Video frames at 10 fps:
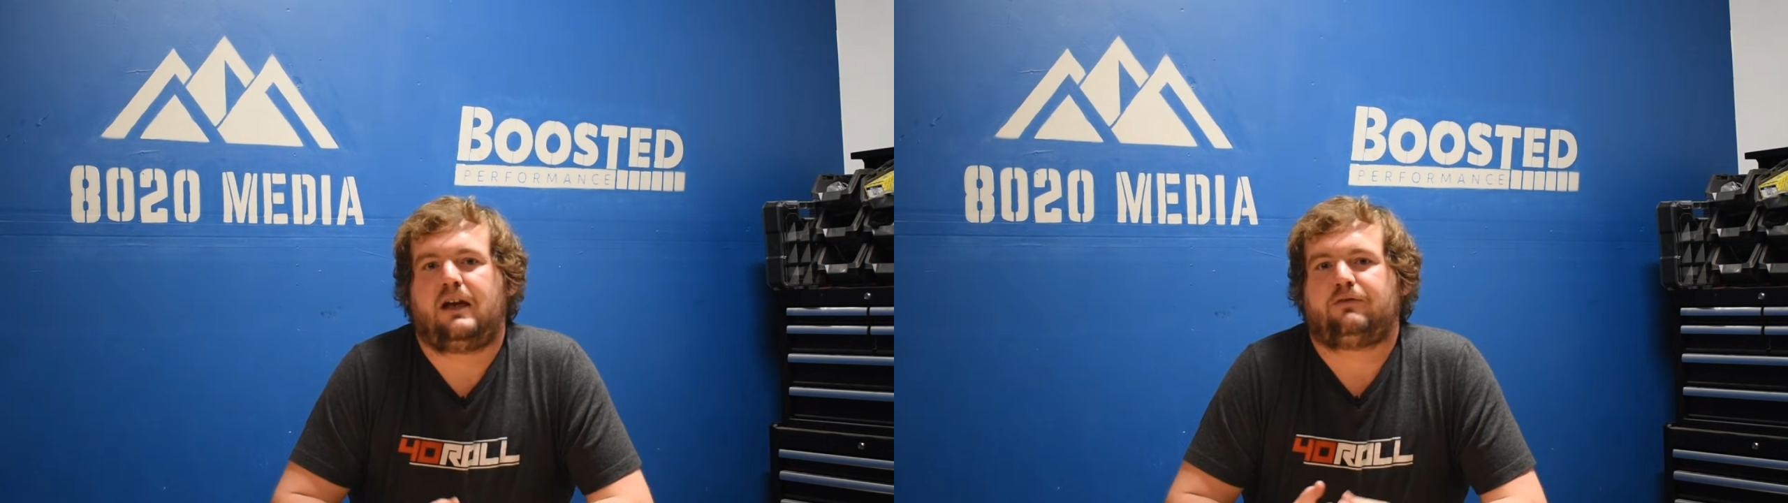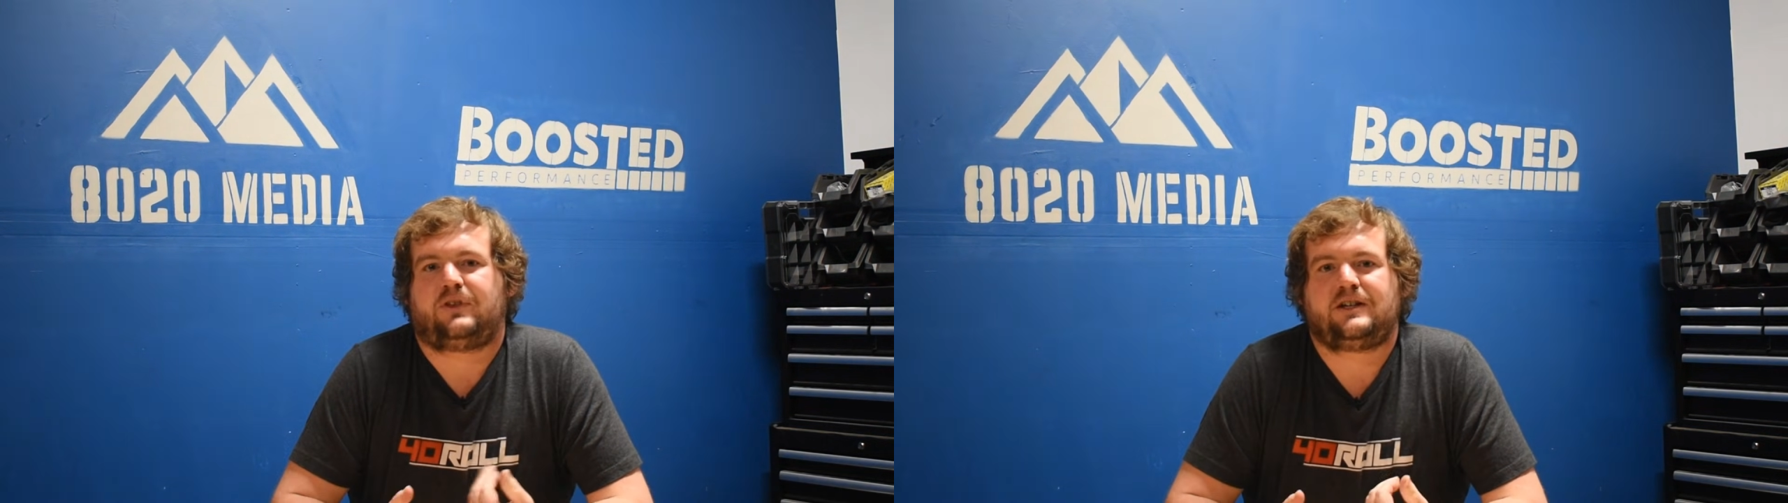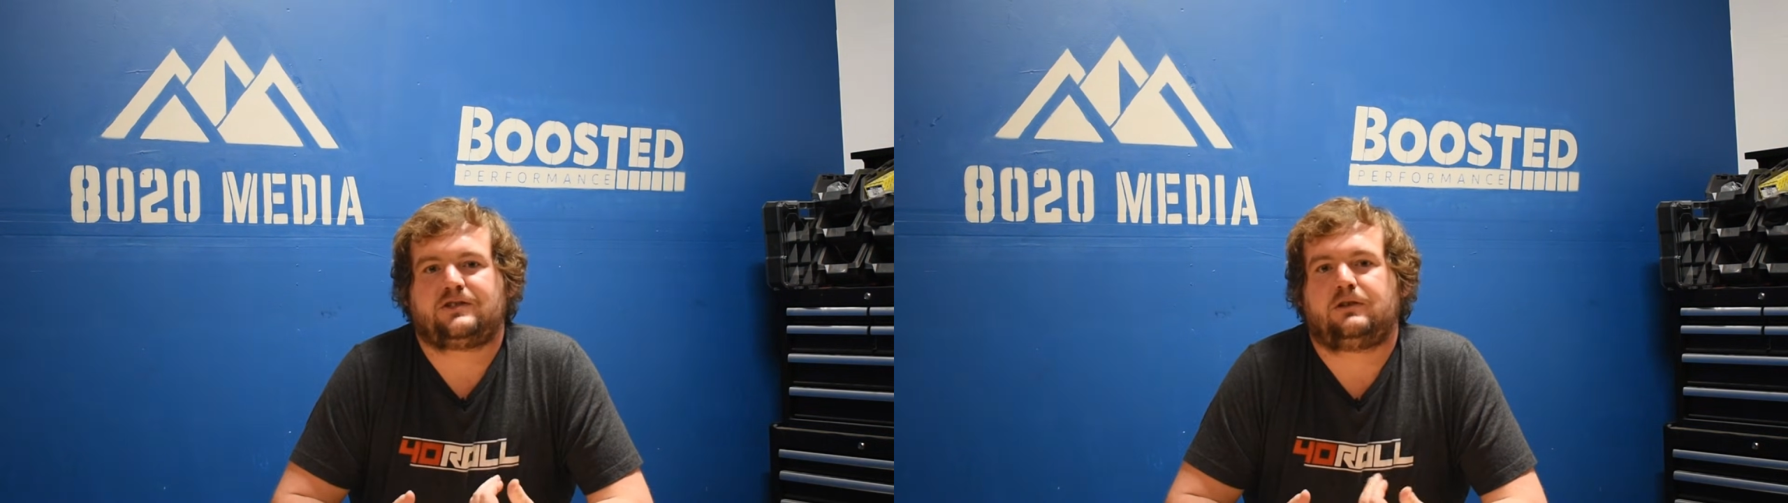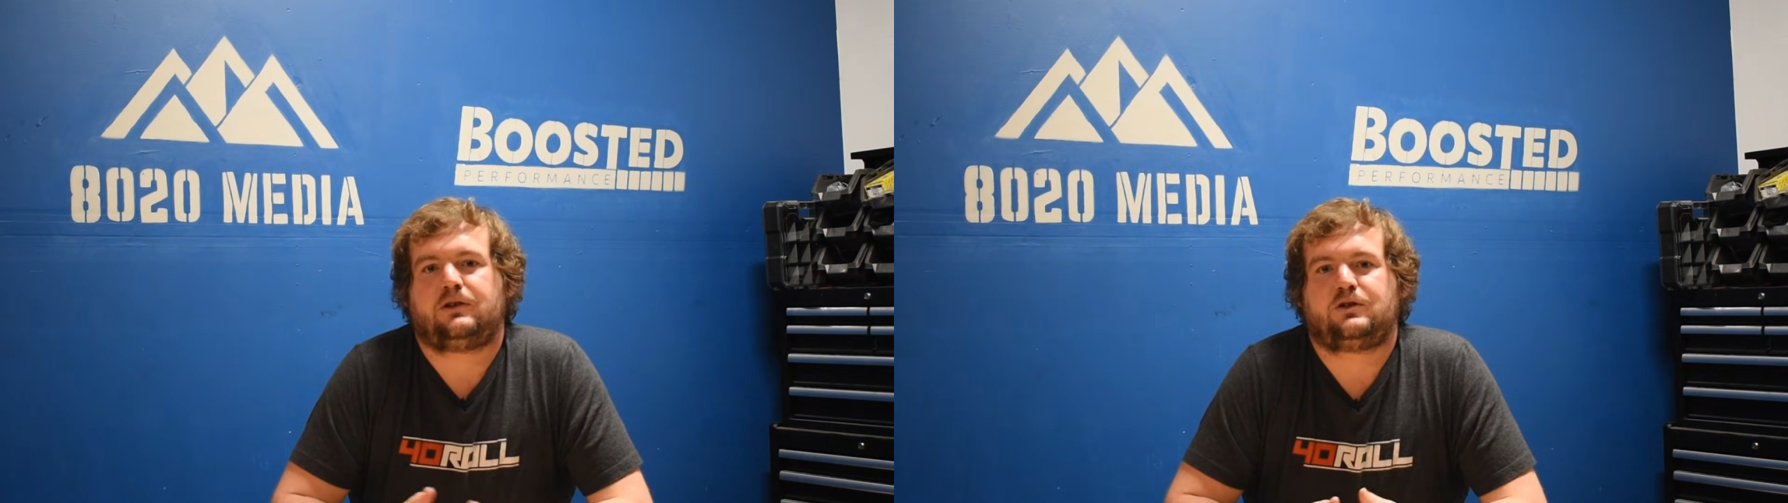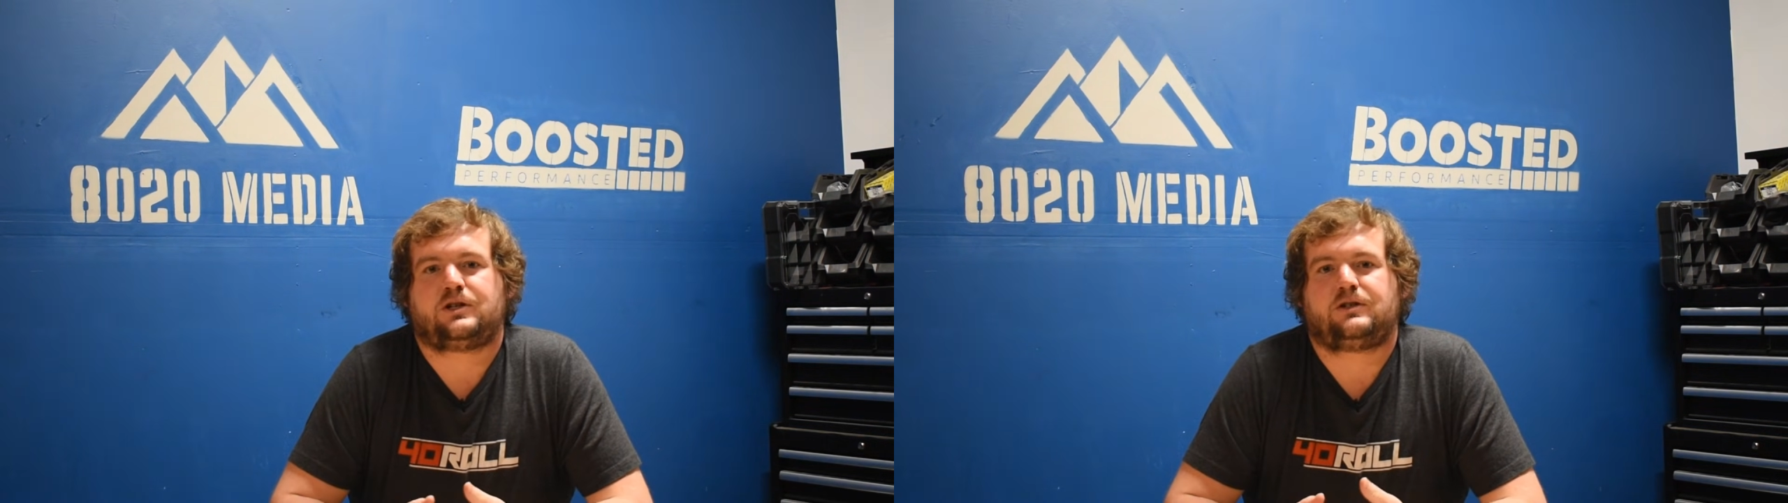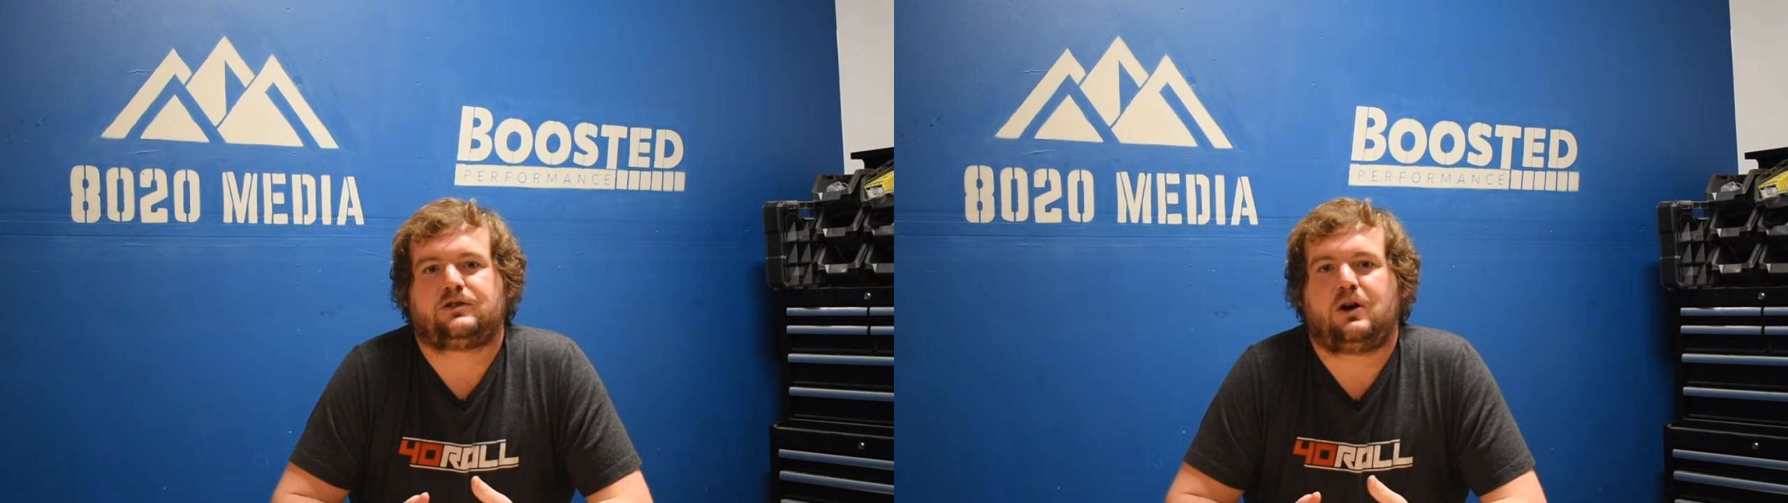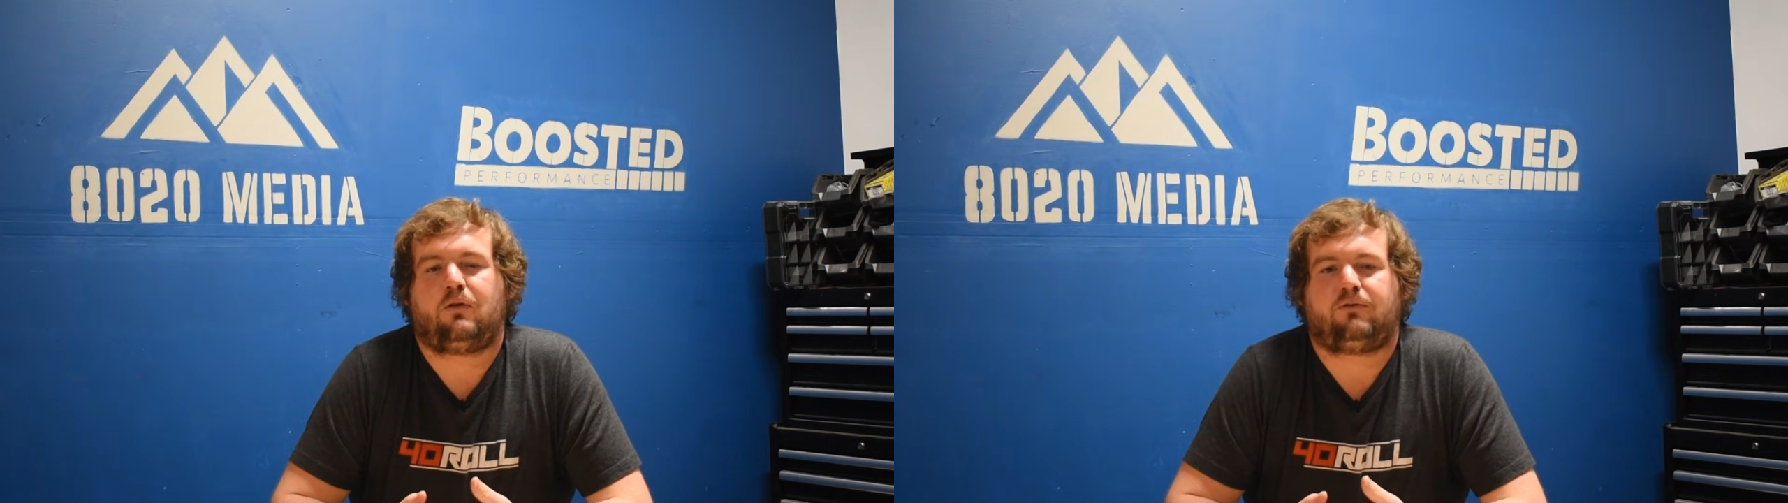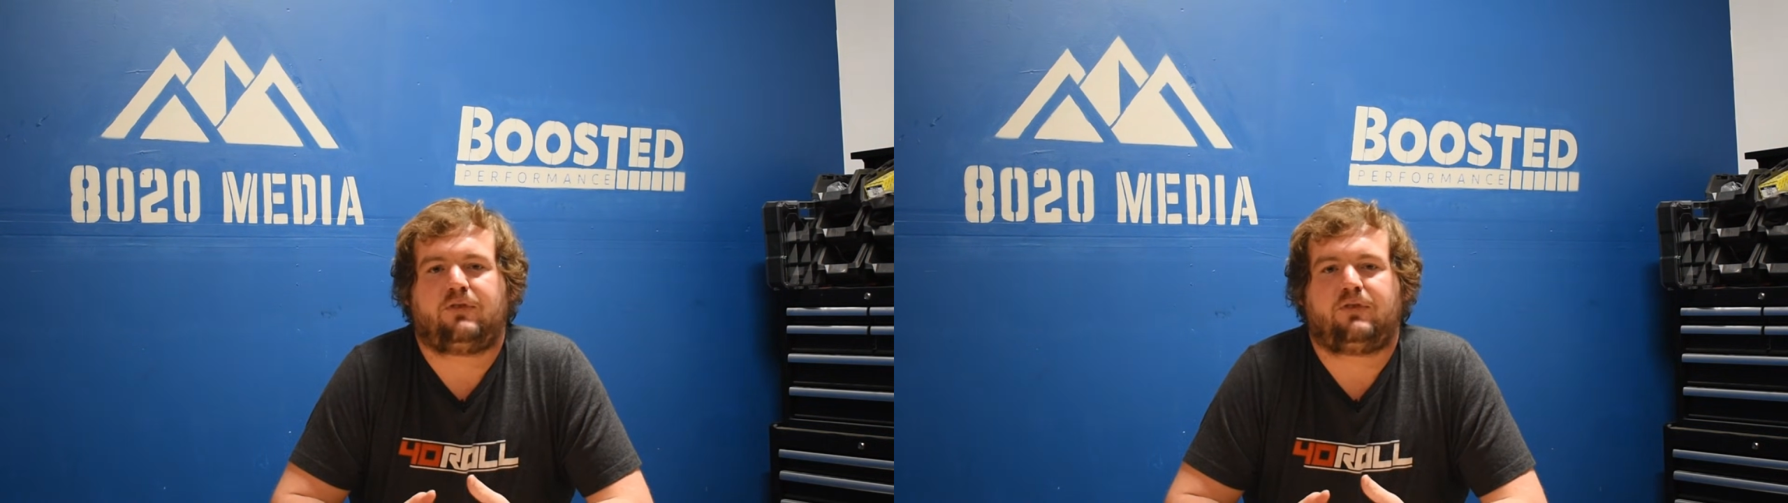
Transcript: If these solutions don't